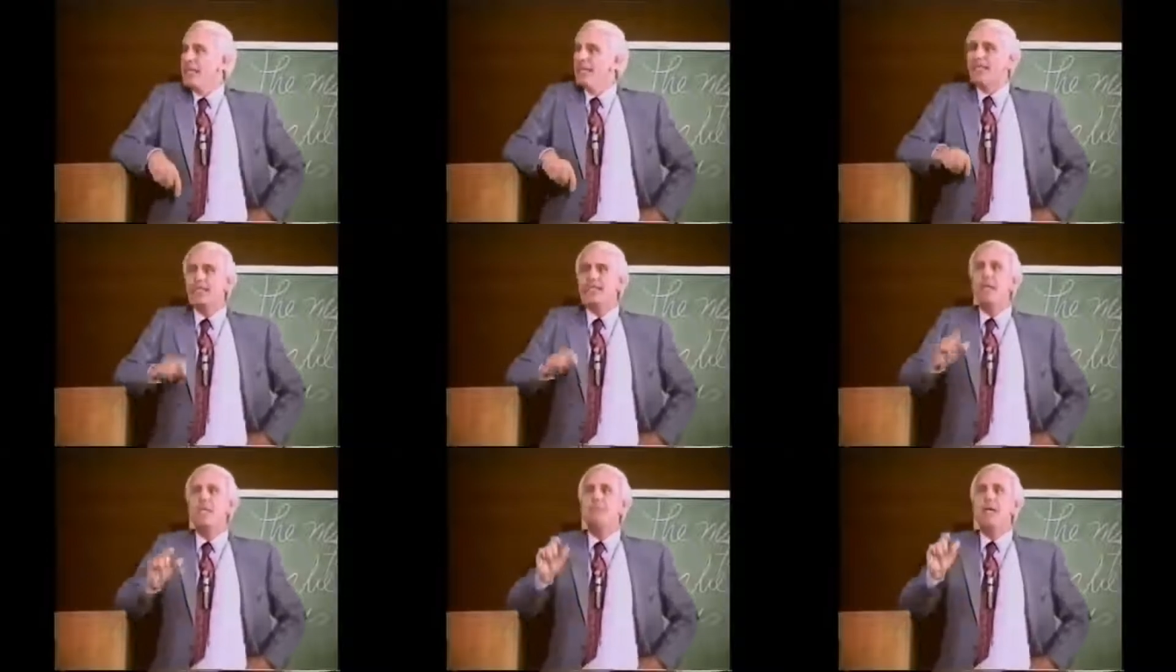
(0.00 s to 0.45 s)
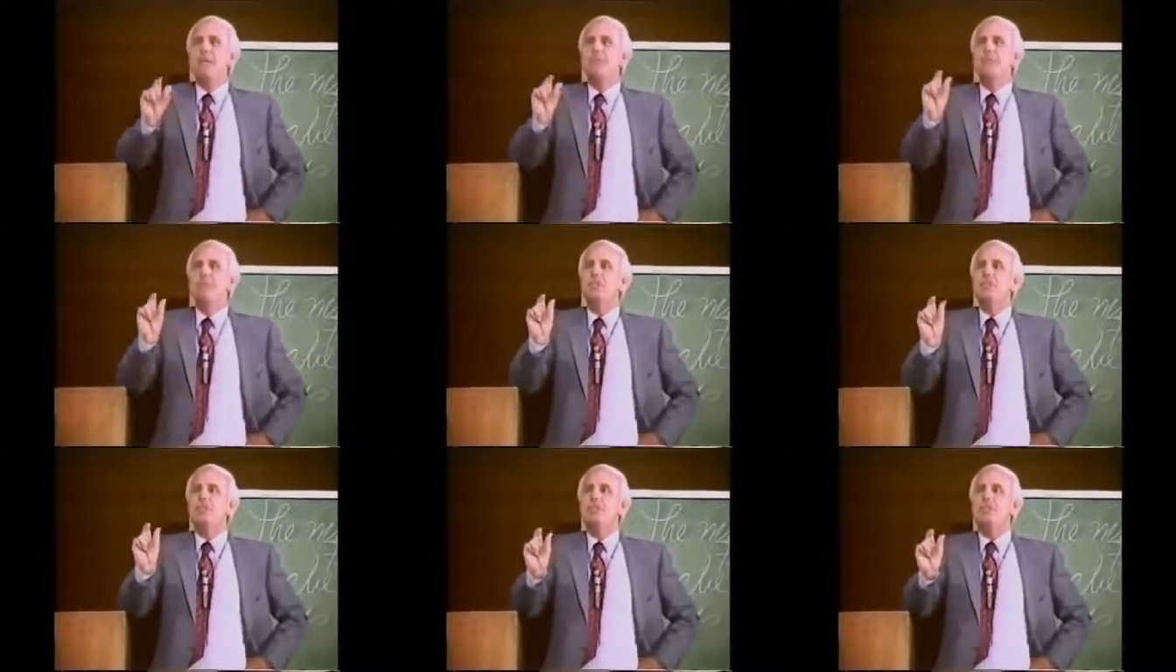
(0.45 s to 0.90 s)

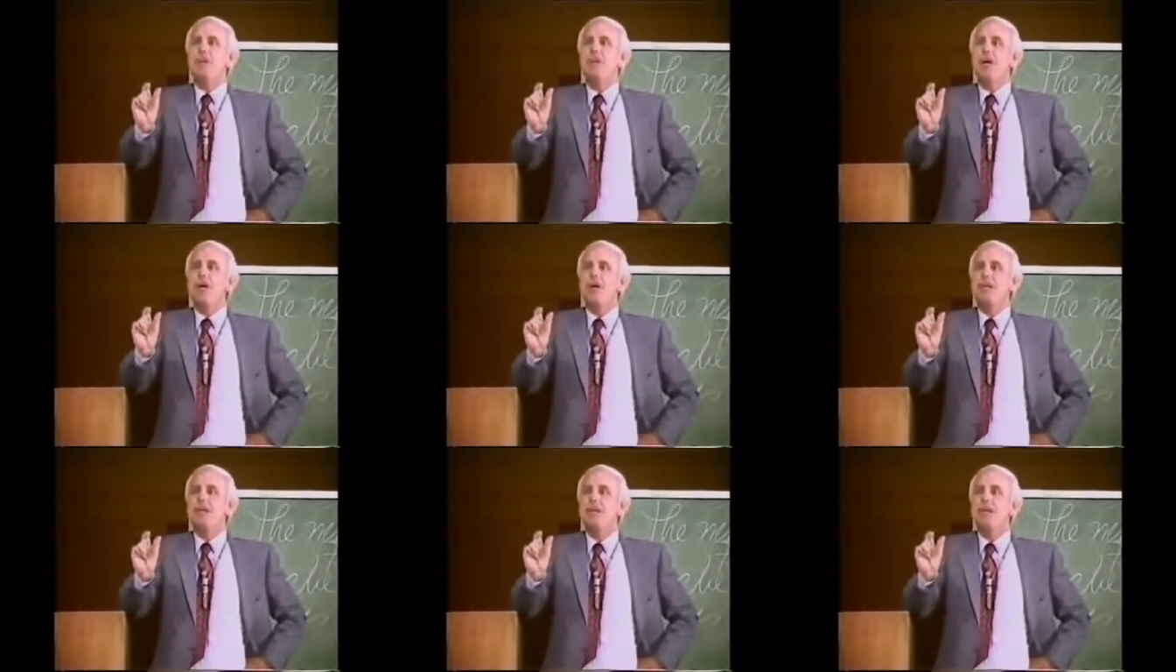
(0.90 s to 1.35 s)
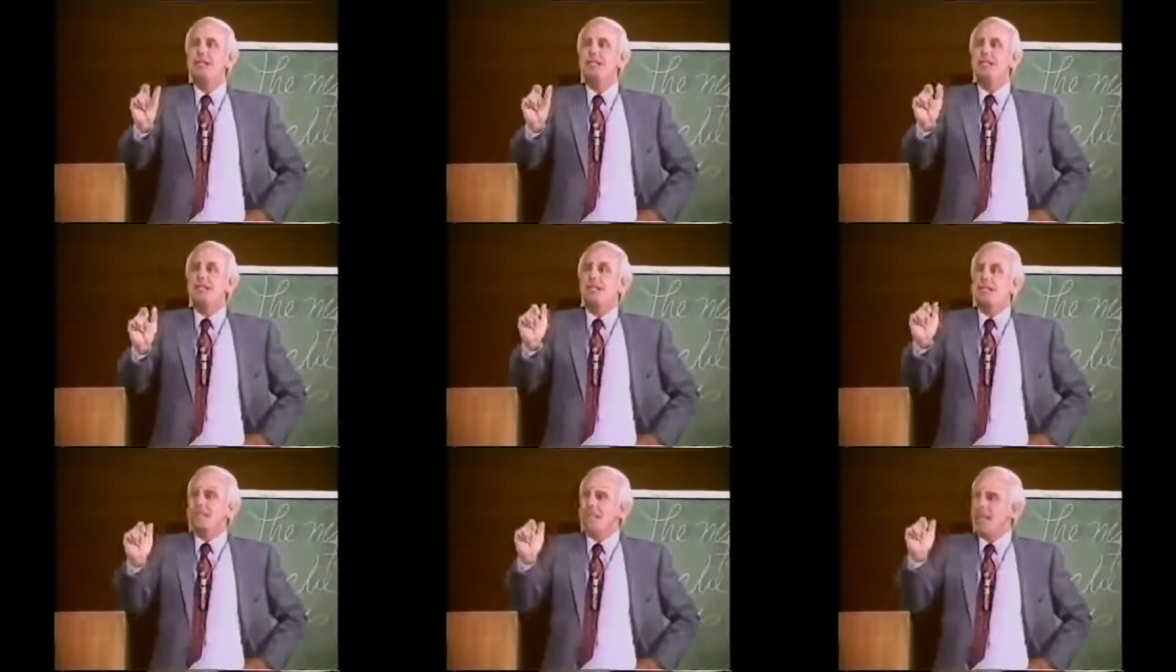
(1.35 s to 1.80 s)
Sometimes it goes well,
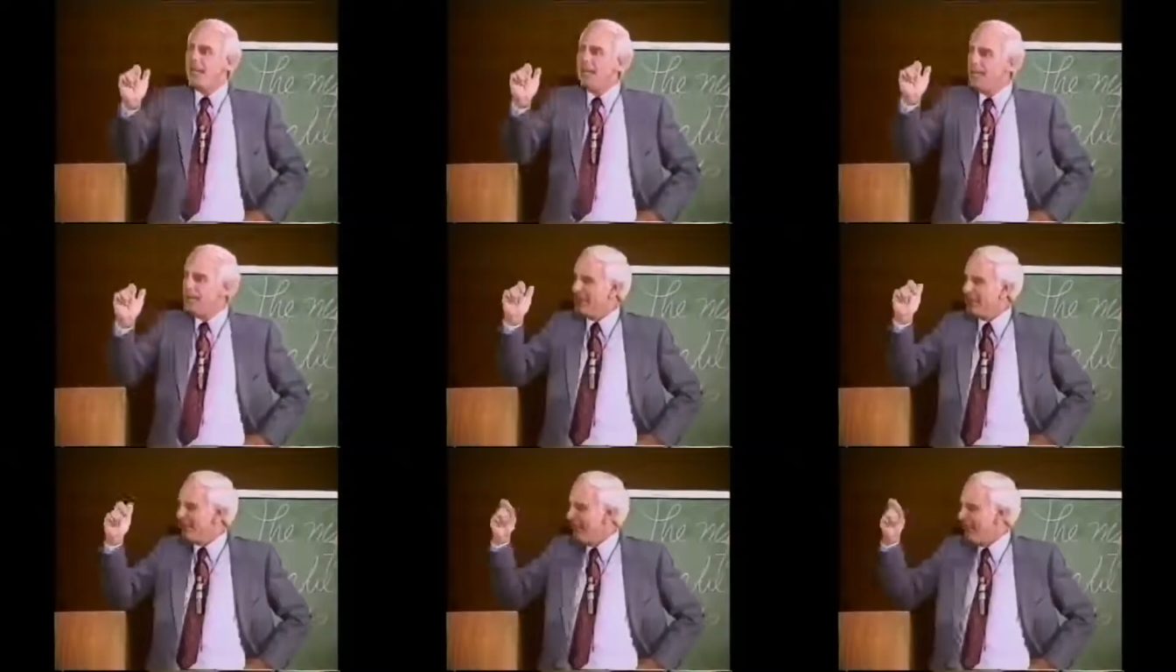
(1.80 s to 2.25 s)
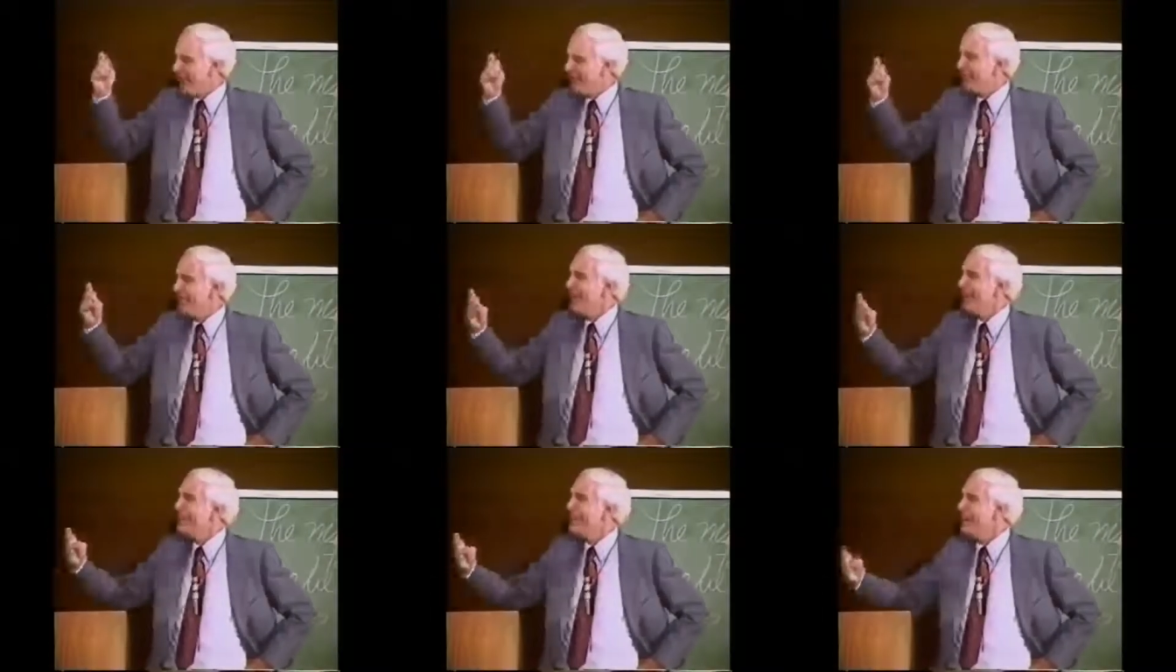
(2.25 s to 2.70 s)
sometimes it
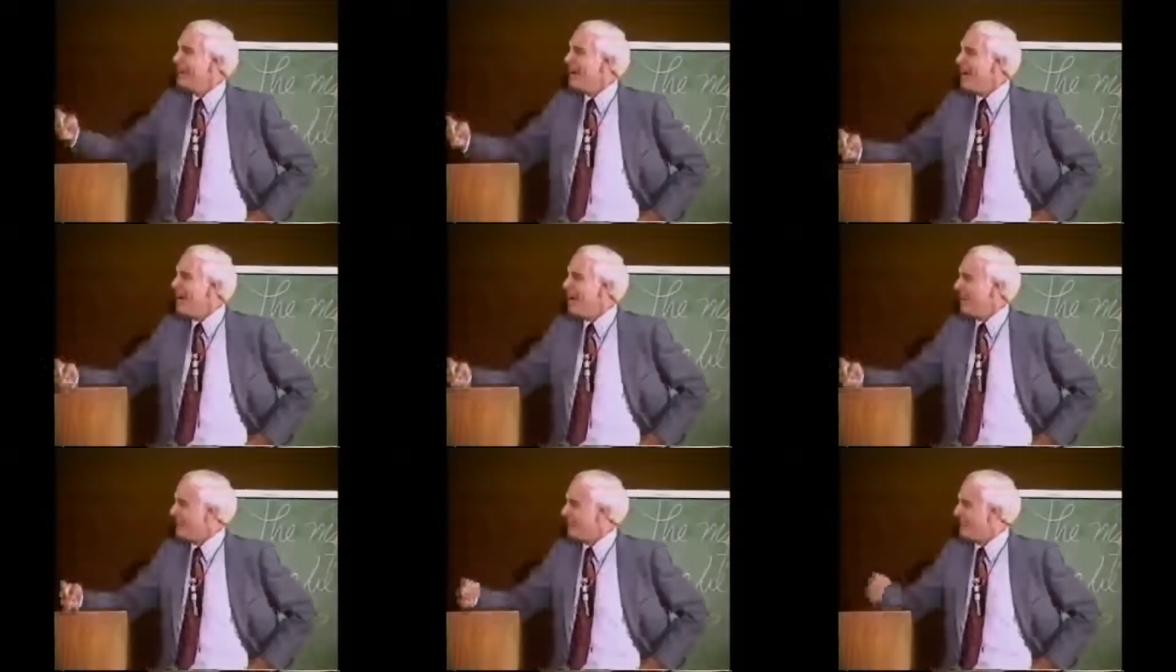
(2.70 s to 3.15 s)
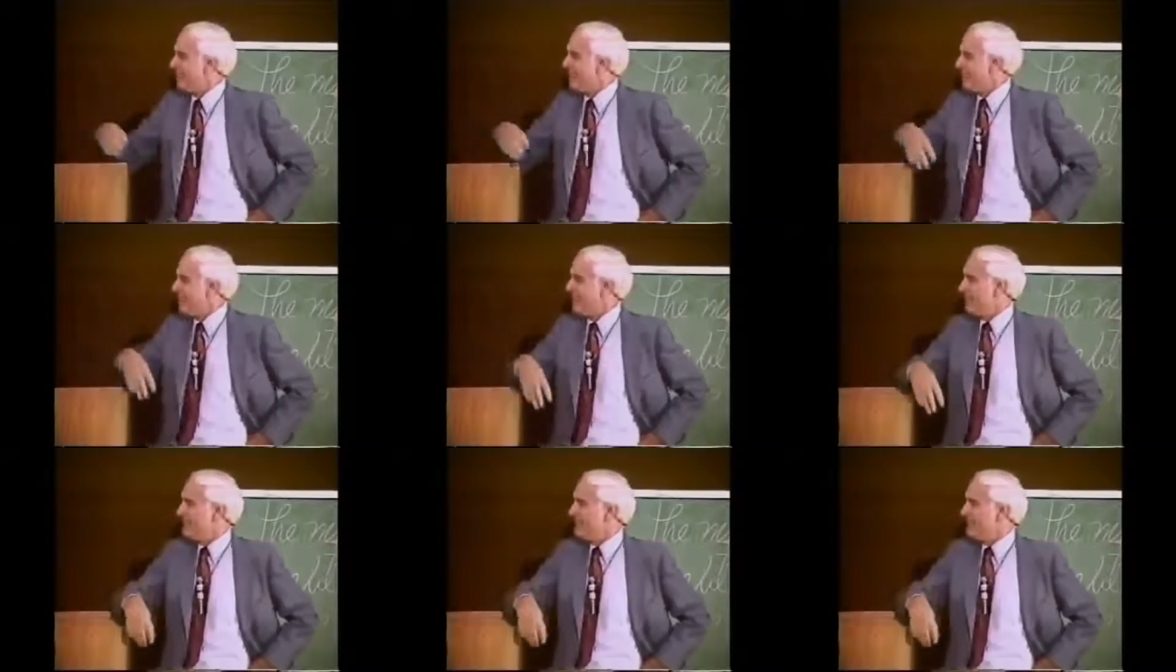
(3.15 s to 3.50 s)
gets in a knot.